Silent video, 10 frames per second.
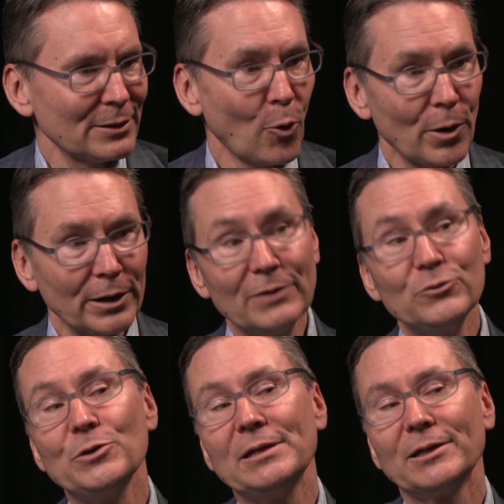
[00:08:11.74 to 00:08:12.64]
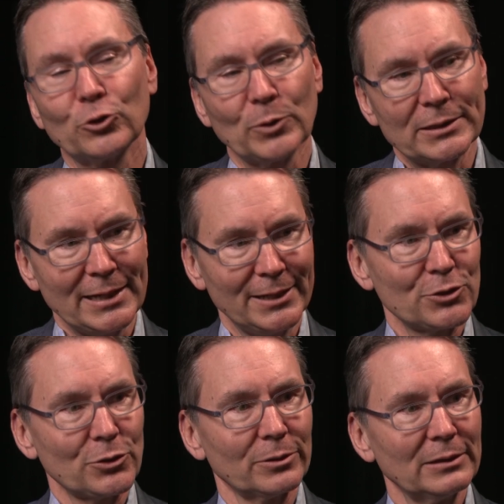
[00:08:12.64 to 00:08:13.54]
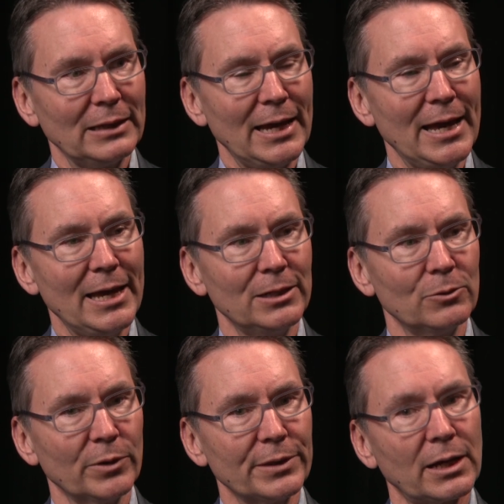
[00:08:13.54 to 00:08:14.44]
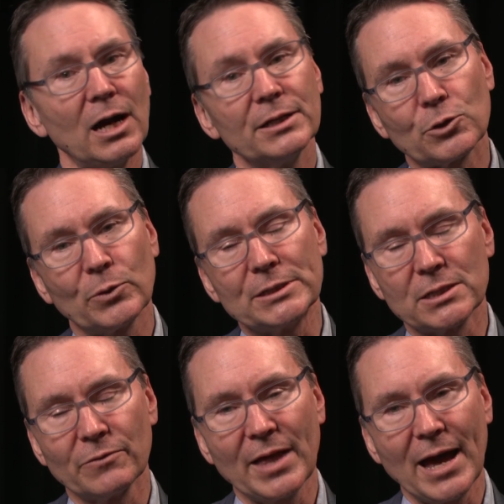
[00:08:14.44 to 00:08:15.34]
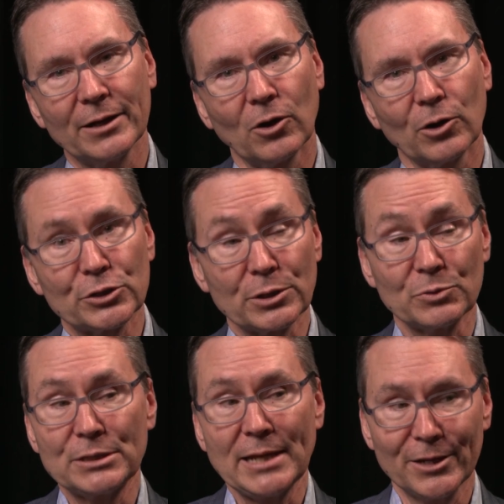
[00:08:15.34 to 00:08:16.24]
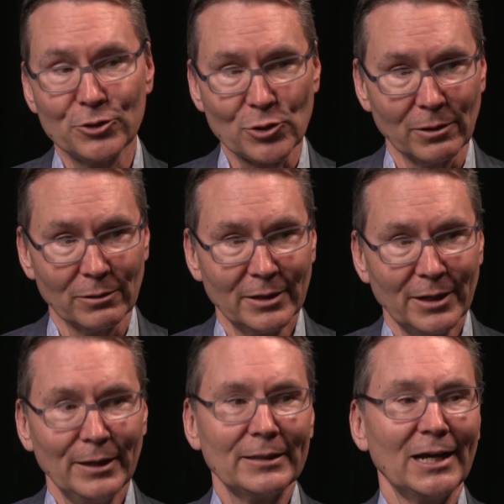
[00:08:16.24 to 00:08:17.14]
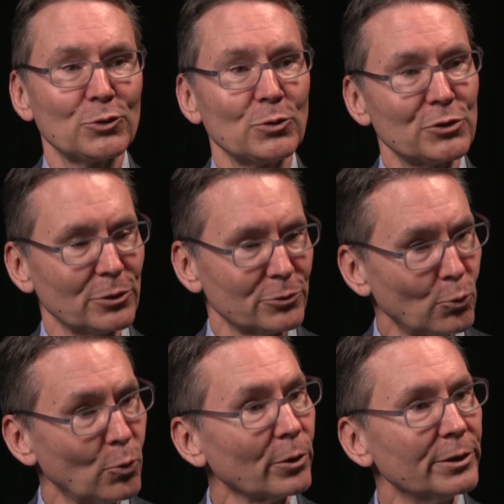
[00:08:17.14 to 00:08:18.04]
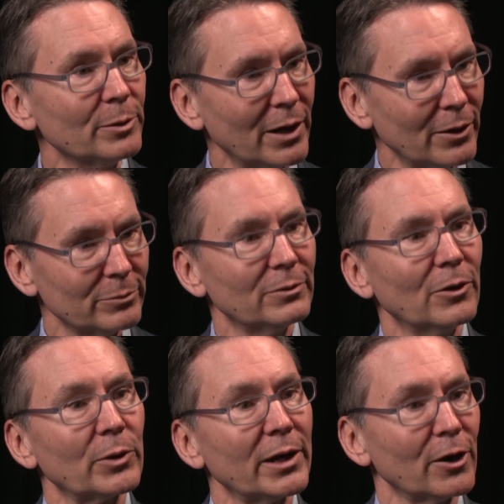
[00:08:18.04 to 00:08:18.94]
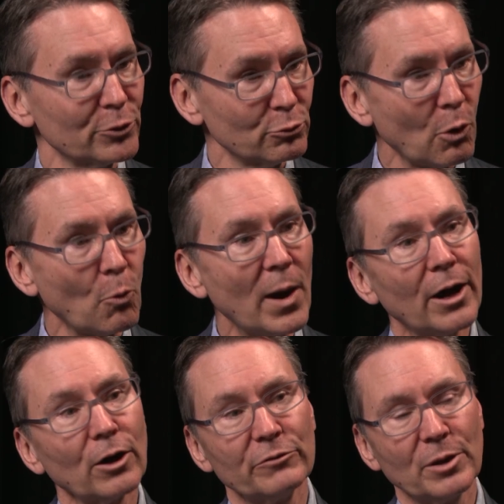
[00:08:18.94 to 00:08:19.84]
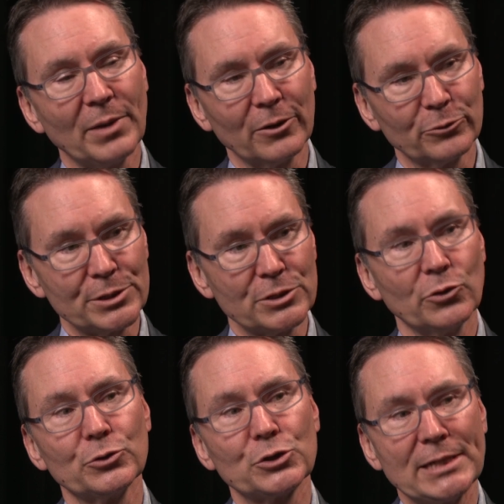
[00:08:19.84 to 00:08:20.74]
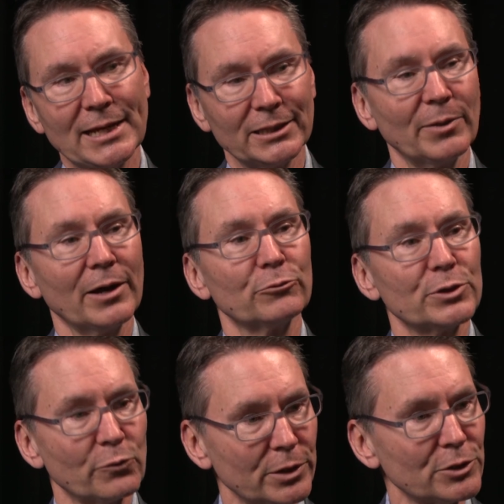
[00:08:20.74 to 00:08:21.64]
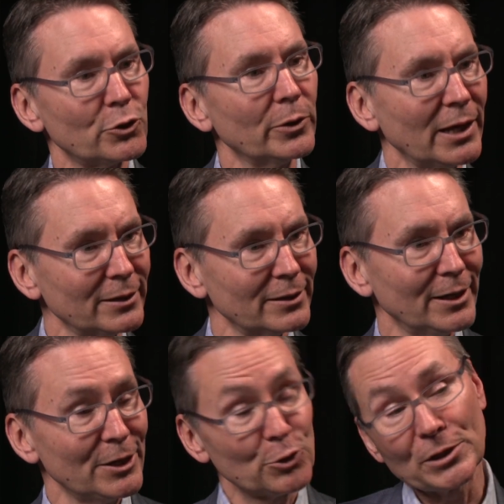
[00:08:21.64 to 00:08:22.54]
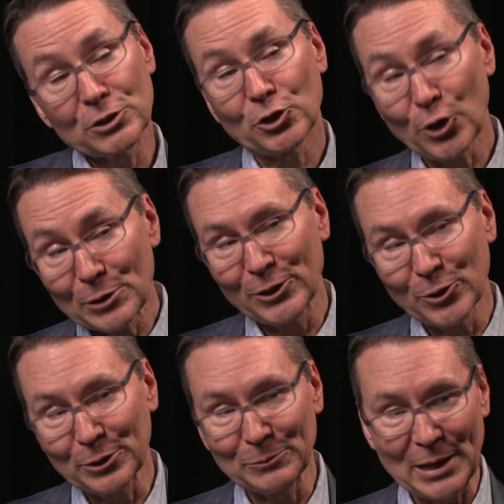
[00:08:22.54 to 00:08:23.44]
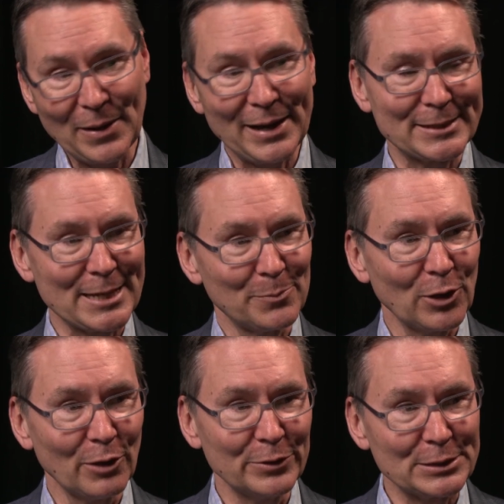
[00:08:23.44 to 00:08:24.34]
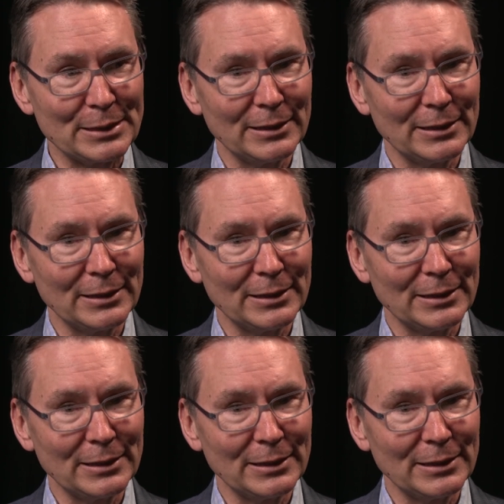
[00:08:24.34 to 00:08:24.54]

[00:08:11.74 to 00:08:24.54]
or it gives you the incorrect answer. And when the consequences of that are substantial, that's where you start to worry about, okay, are you aware of the boundaries and do you understand the boundaries of what it's good at? So what it's currently good in my example of is